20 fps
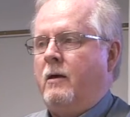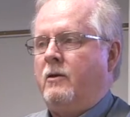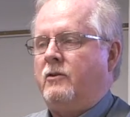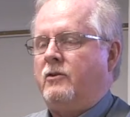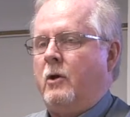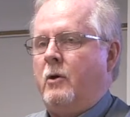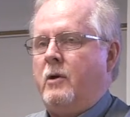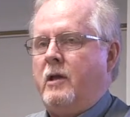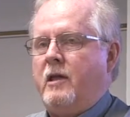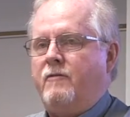
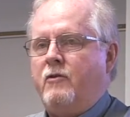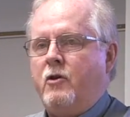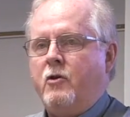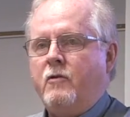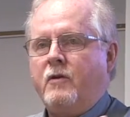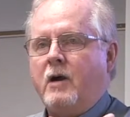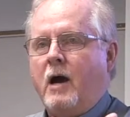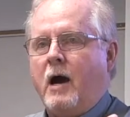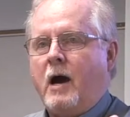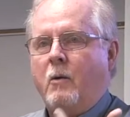So if
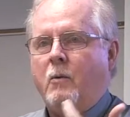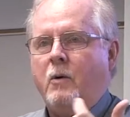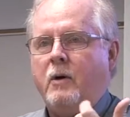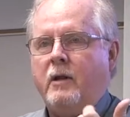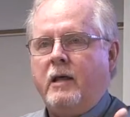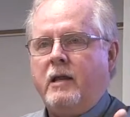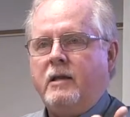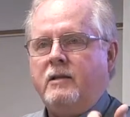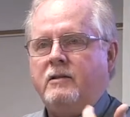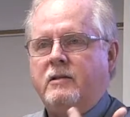you've got one
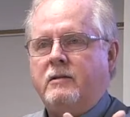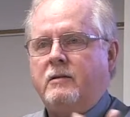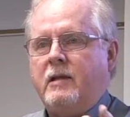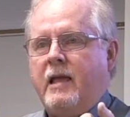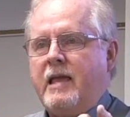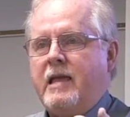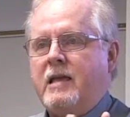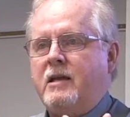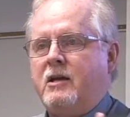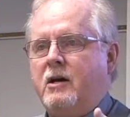of these
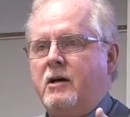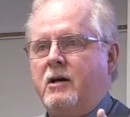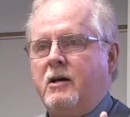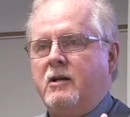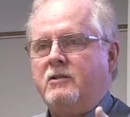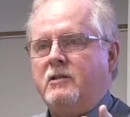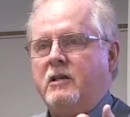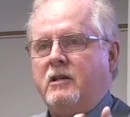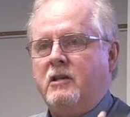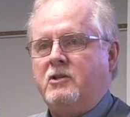heat
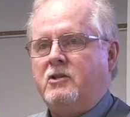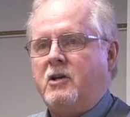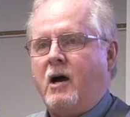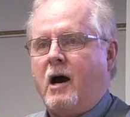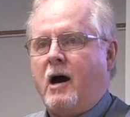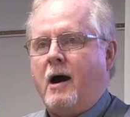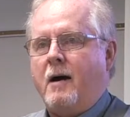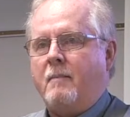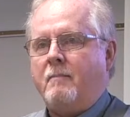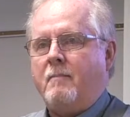guns in the
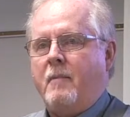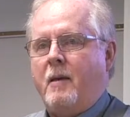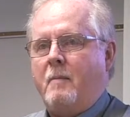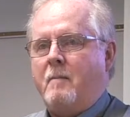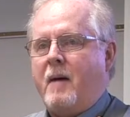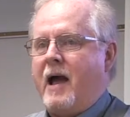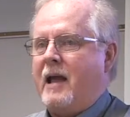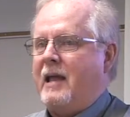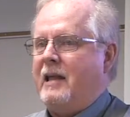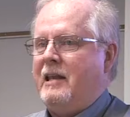shop, and
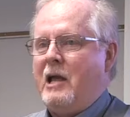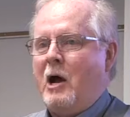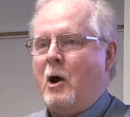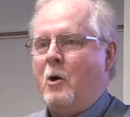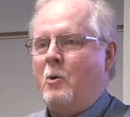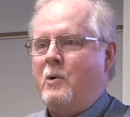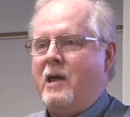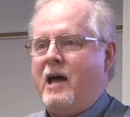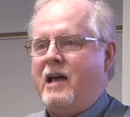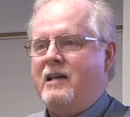back in the
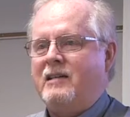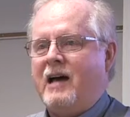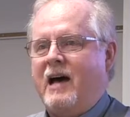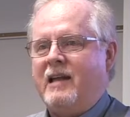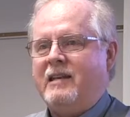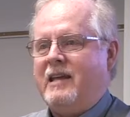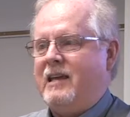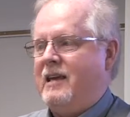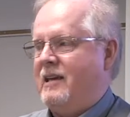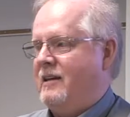old days I
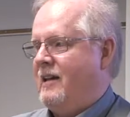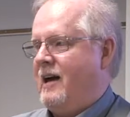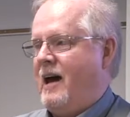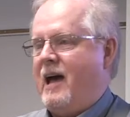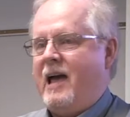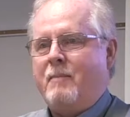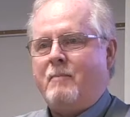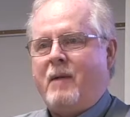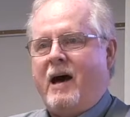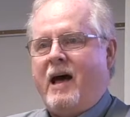didn't, I
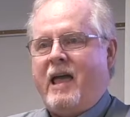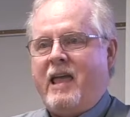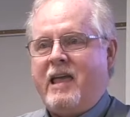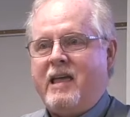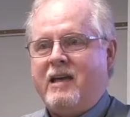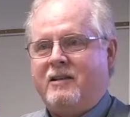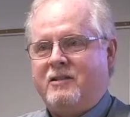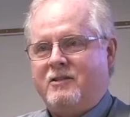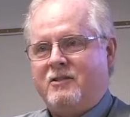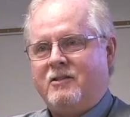had my
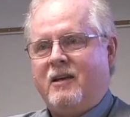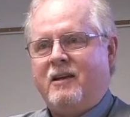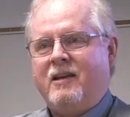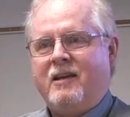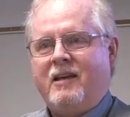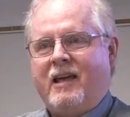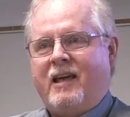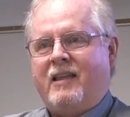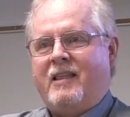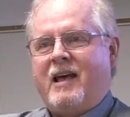hands,
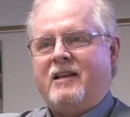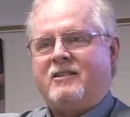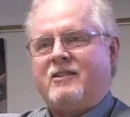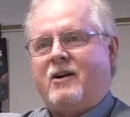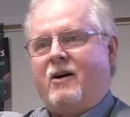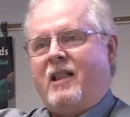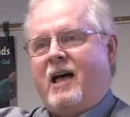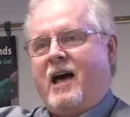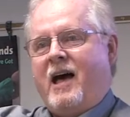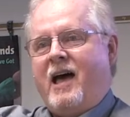and that's
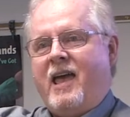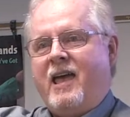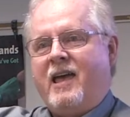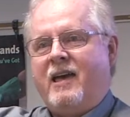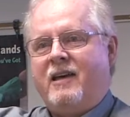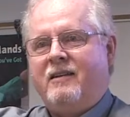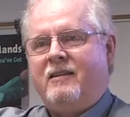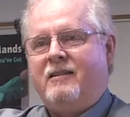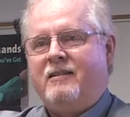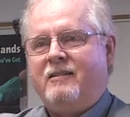all I
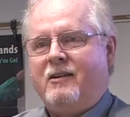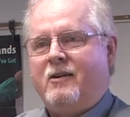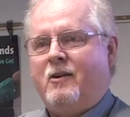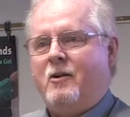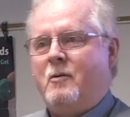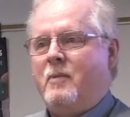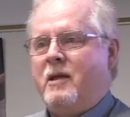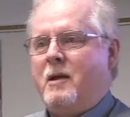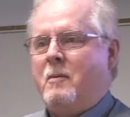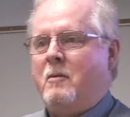had, you know,
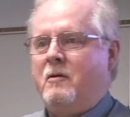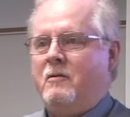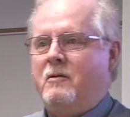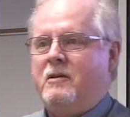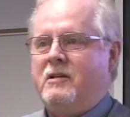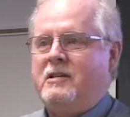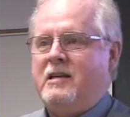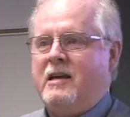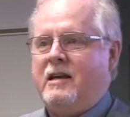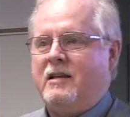to be able to
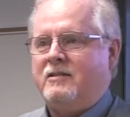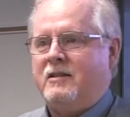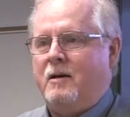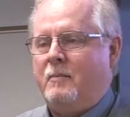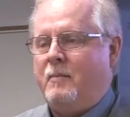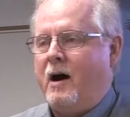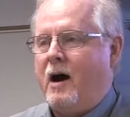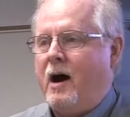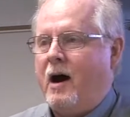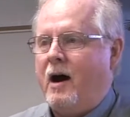detect
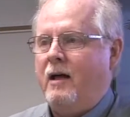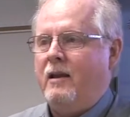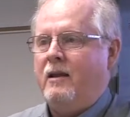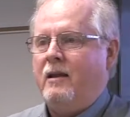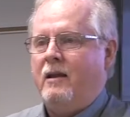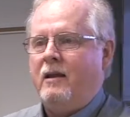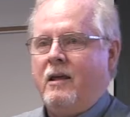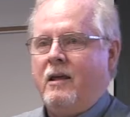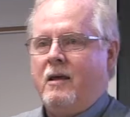something hot.